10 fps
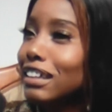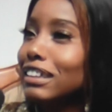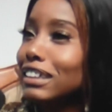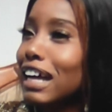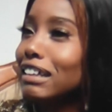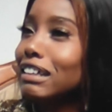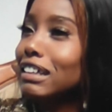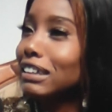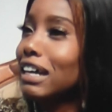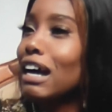You understand?
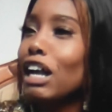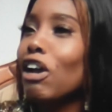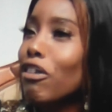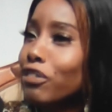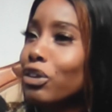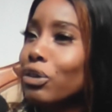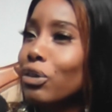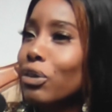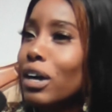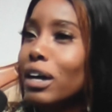He said, I love
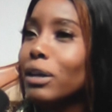you.